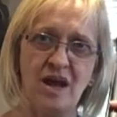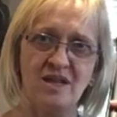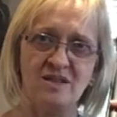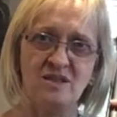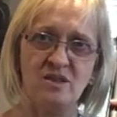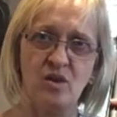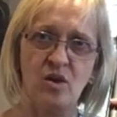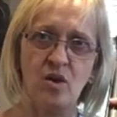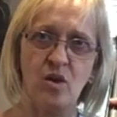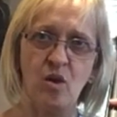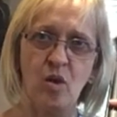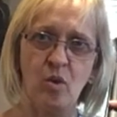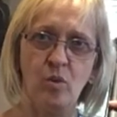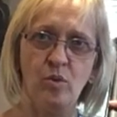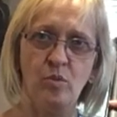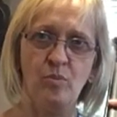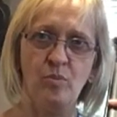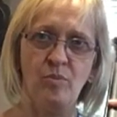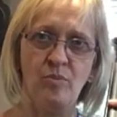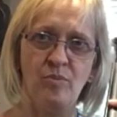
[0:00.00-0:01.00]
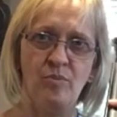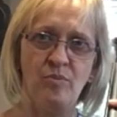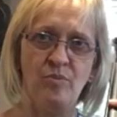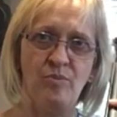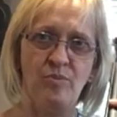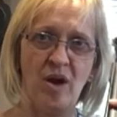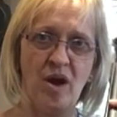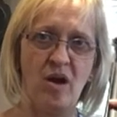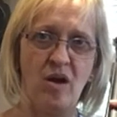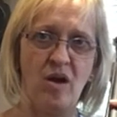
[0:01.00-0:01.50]
a whole
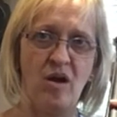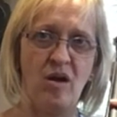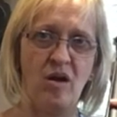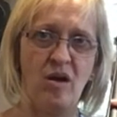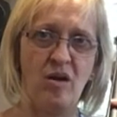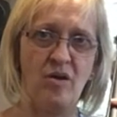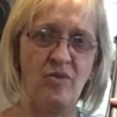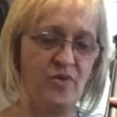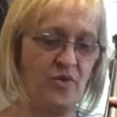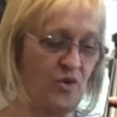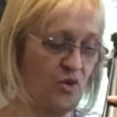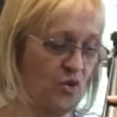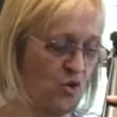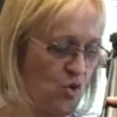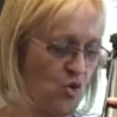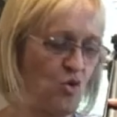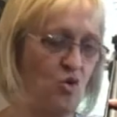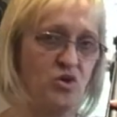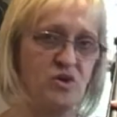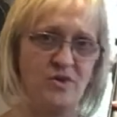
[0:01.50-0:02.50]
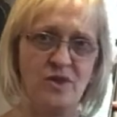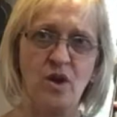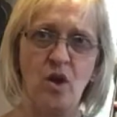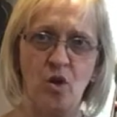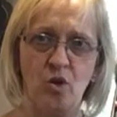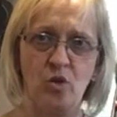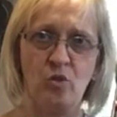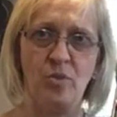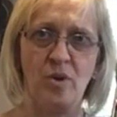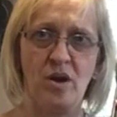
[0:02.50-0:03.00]
bar, the chord for the
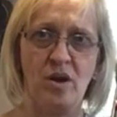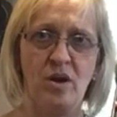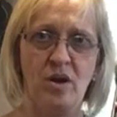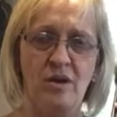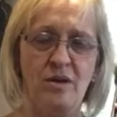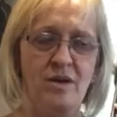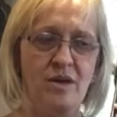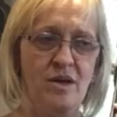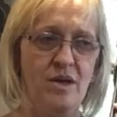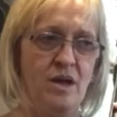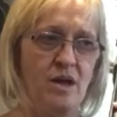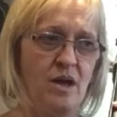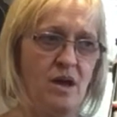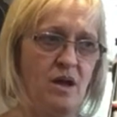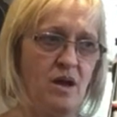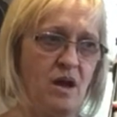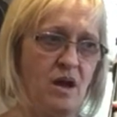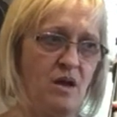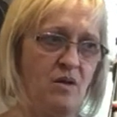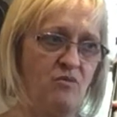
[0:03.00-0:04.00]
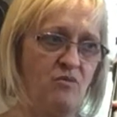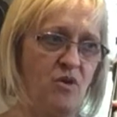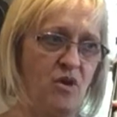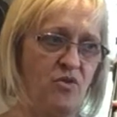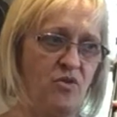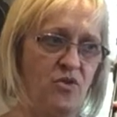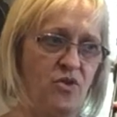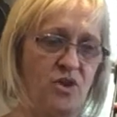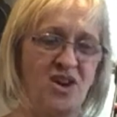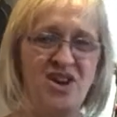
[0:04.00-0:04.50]
whole bar, rather
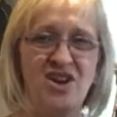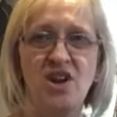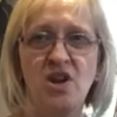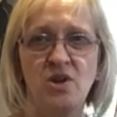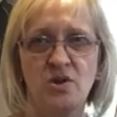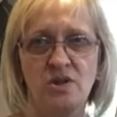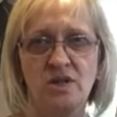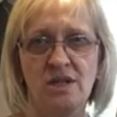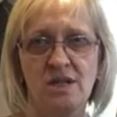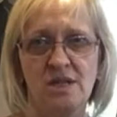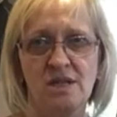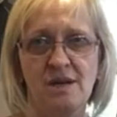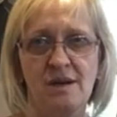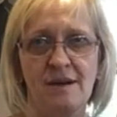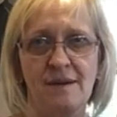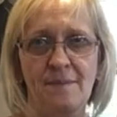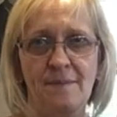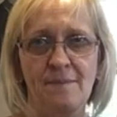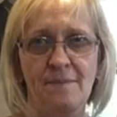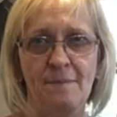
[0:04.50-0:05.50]
than a note at a time.